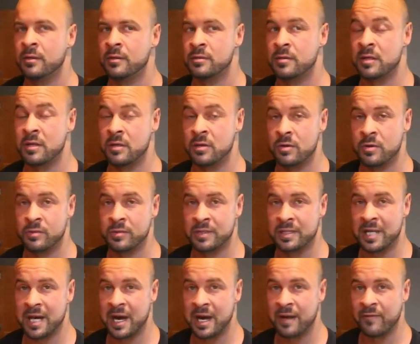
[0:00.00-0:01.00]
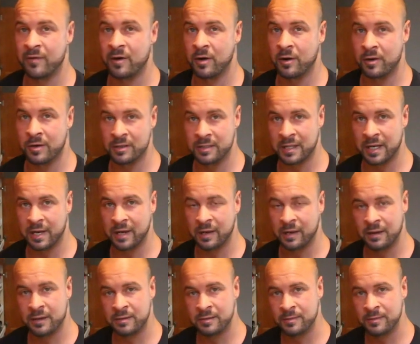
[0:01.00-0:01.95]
so that you don't die of a heart attack.